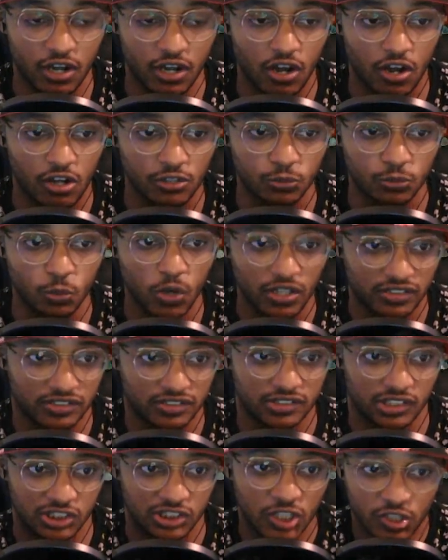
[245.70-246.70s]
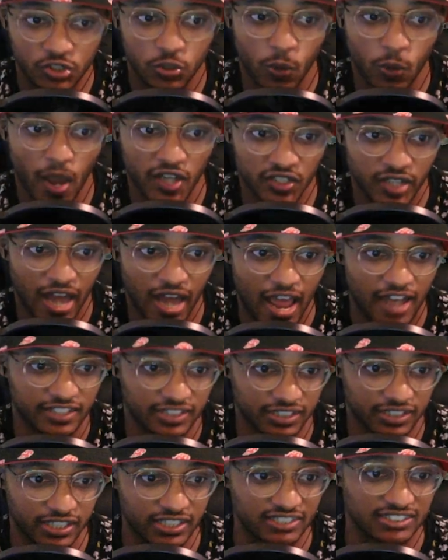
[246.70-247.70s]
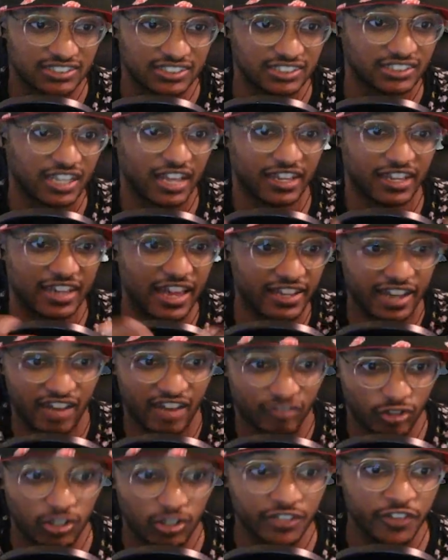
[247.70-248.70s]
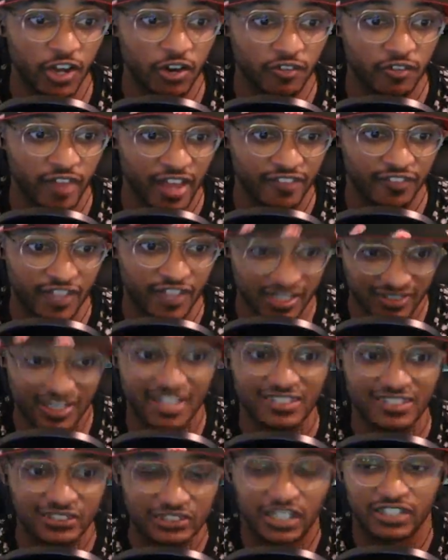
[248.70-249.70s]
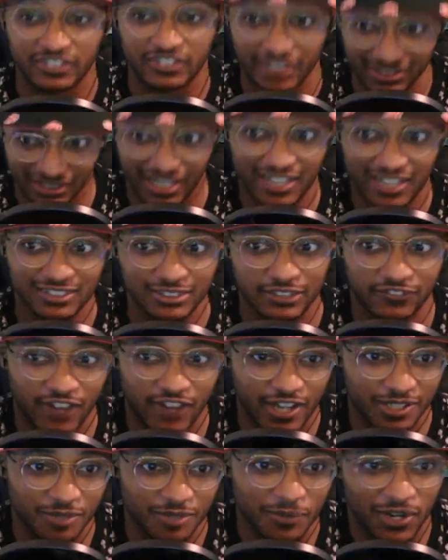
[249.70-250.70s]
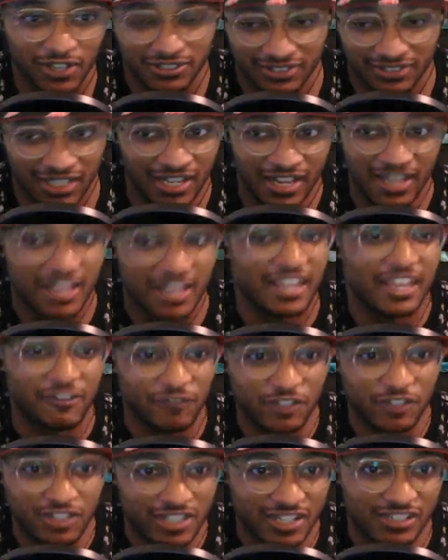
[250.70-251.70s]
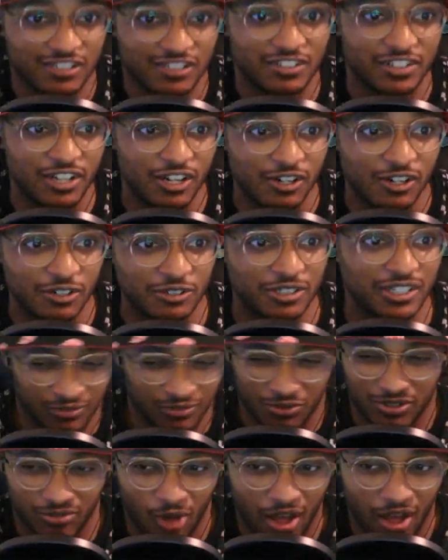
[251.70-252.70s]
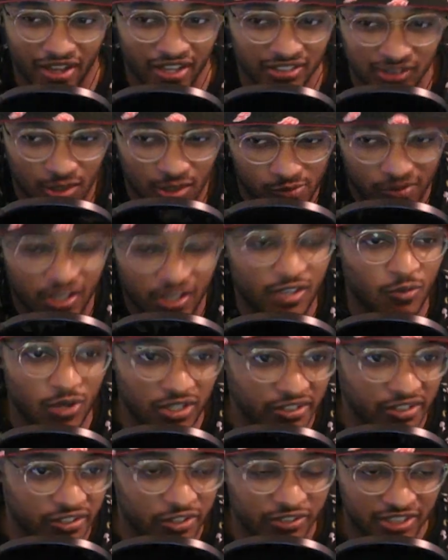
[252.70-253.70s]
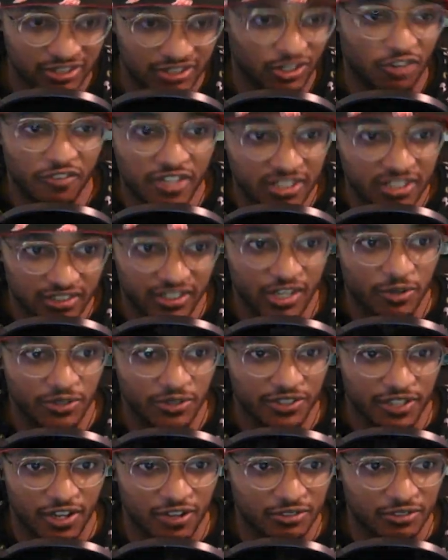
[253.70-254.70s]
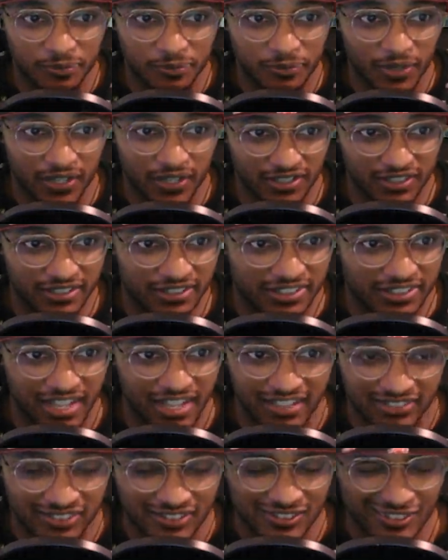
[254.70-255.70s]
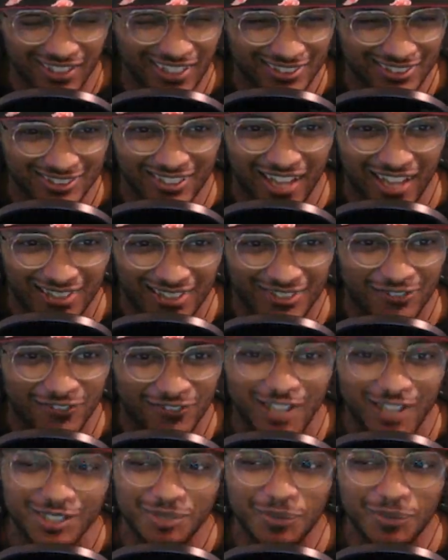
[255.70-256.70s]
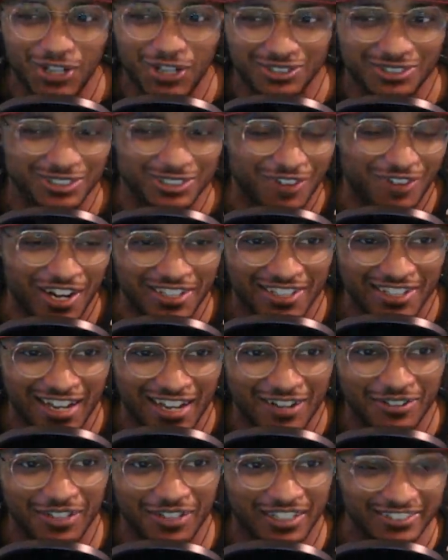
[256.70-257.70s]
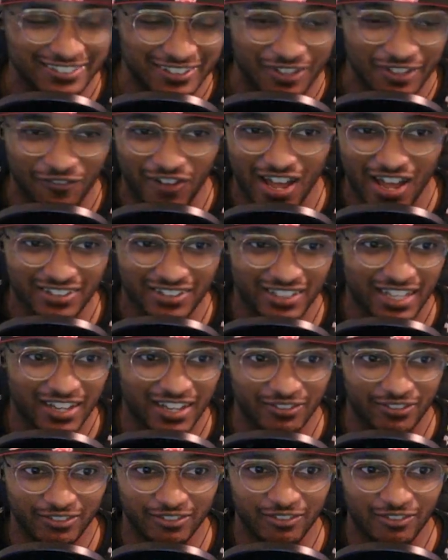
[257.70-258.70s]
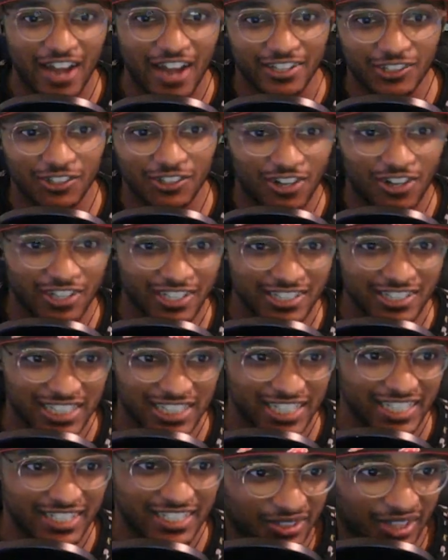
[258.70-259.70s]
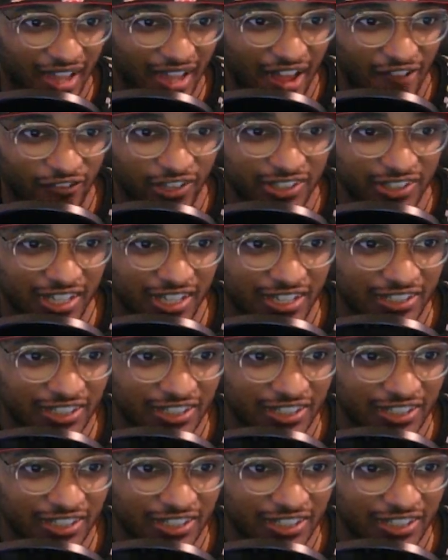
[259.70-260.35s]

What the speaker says: on what the situation actually is. She's like letting everyone know that this is the final boss. If you didn't know, well, I guess they wouldn't know. There's no reason they would know. But yeah, this looks kind of final bossy right now. And the fact that Ragnarok is here, I think they could